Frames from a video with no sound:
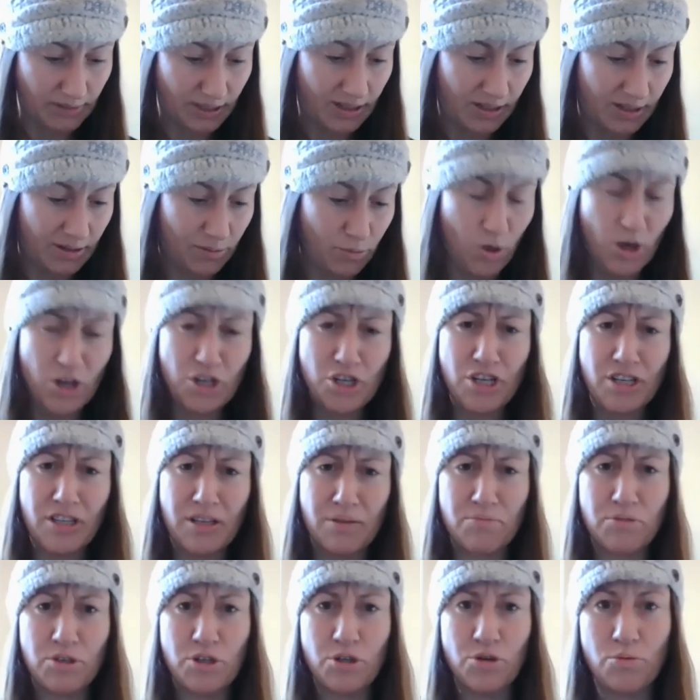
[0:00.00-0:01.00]
And washing
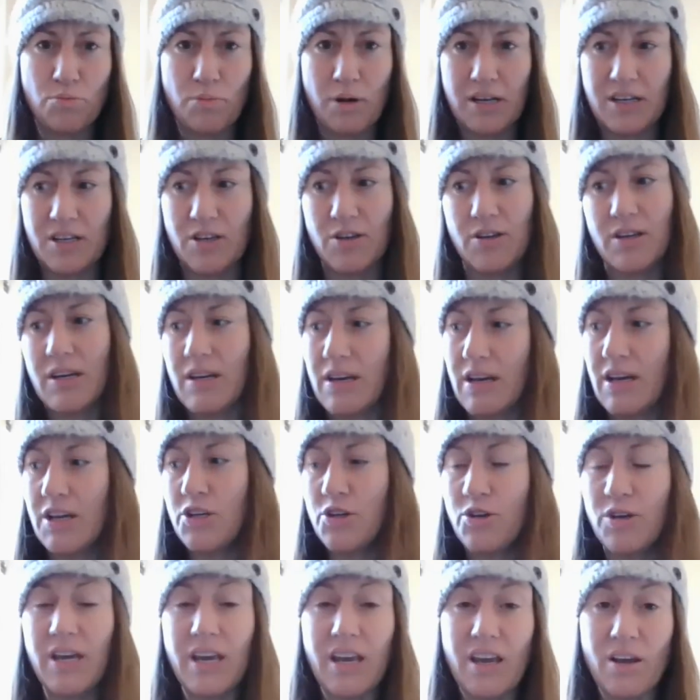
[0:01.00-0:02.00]
them too much, you
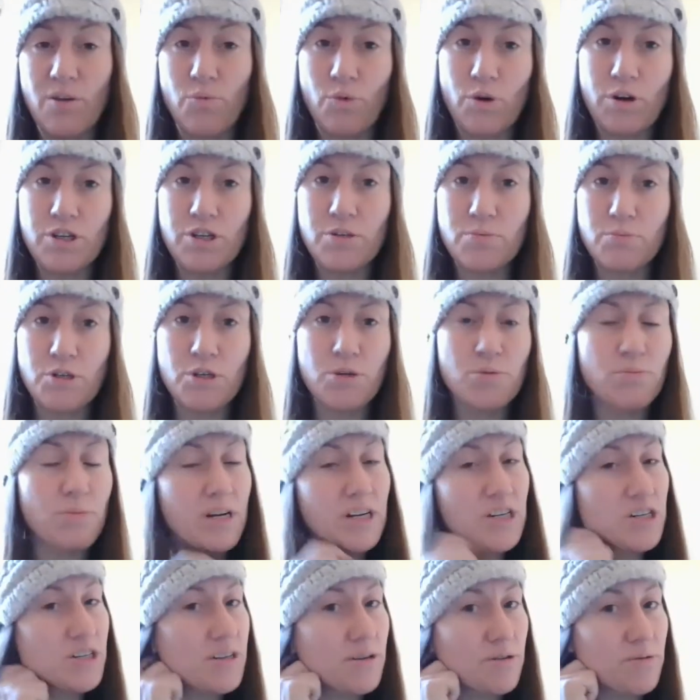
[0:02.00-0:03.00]
can wash them too
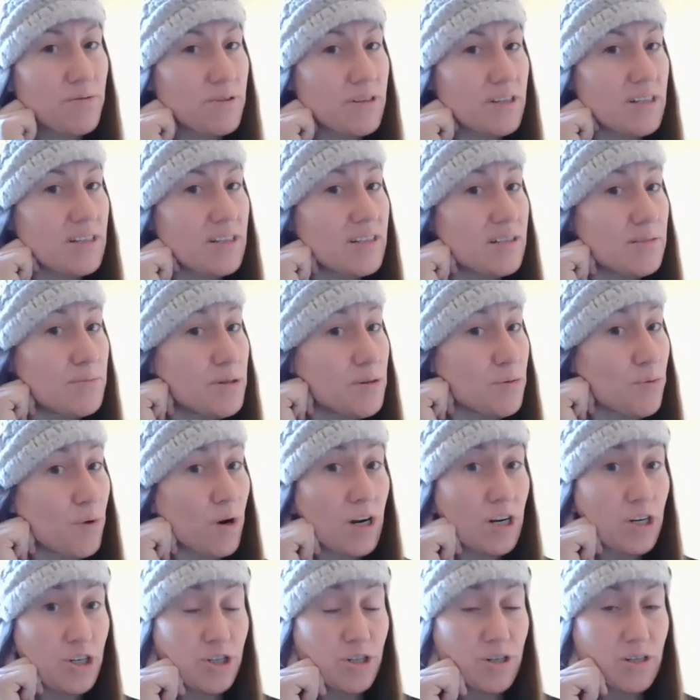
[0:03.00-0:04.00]
much. They don't really need to be
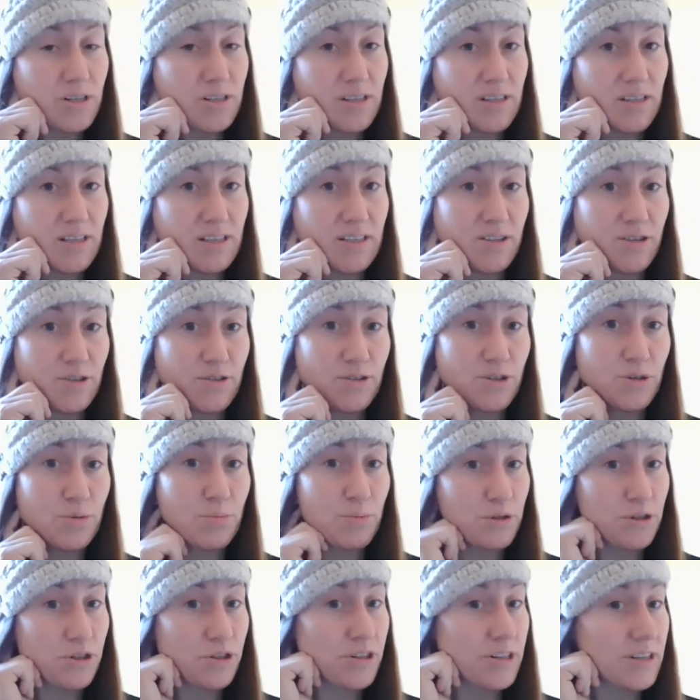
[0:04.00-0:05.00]
washed unless they're
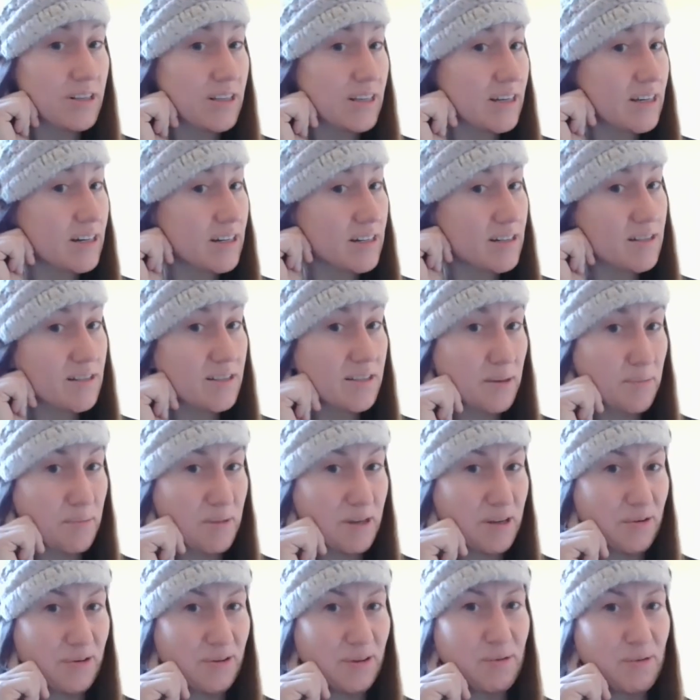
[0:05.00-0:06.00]
super dirty. They get into
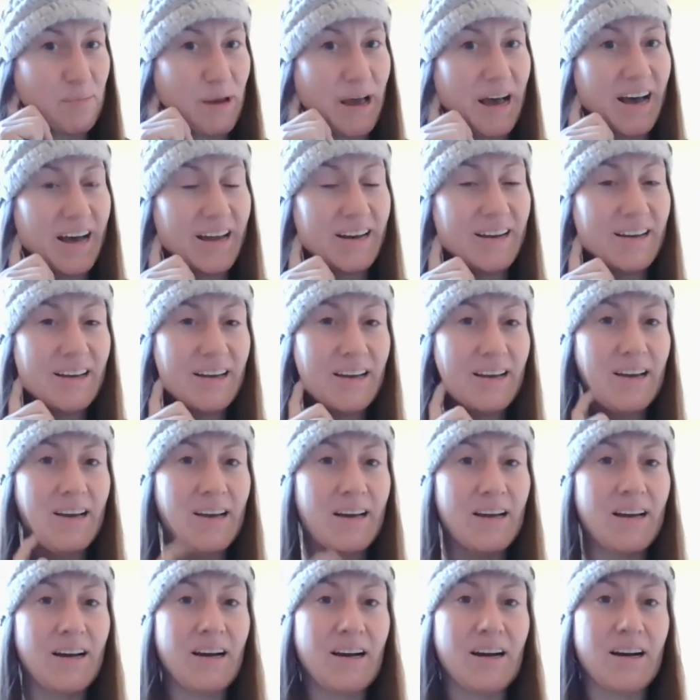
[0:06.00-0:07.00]
something really bad.
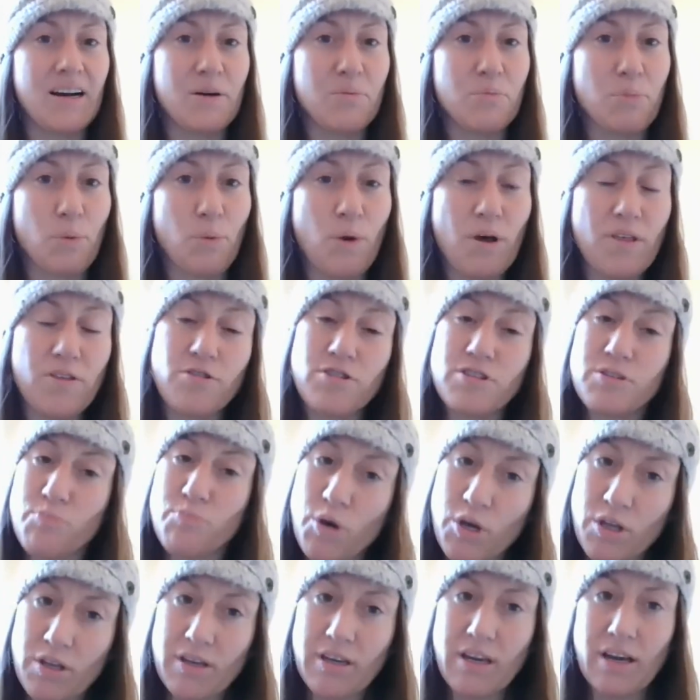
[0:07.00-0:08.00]
But while they're
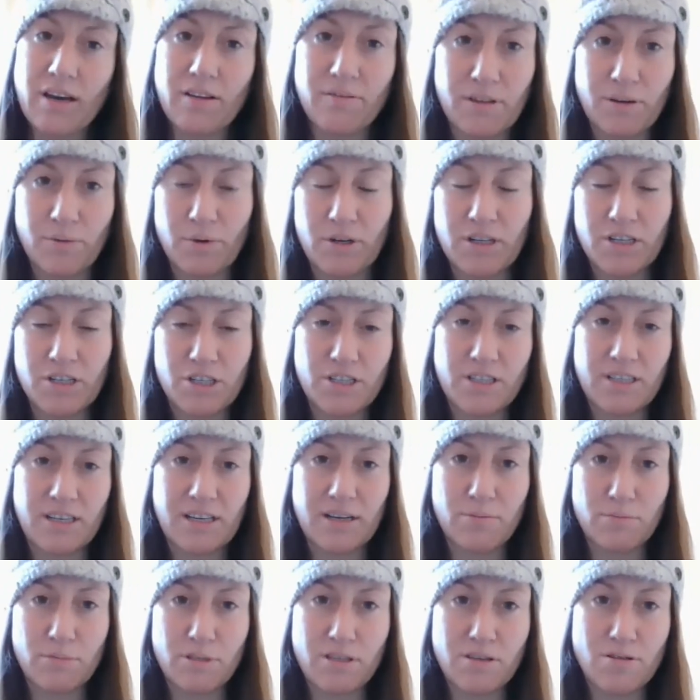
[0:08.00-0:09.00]
small again, we want to just get
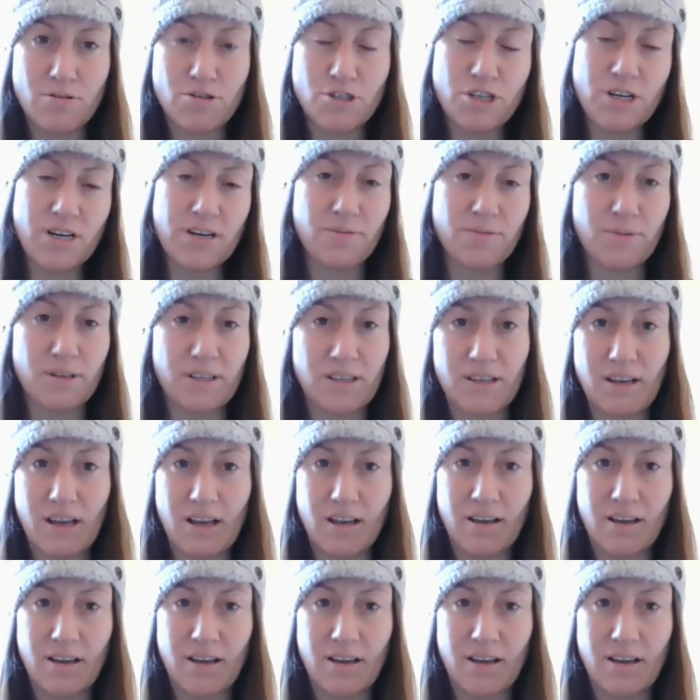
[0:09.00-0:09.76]
them associated with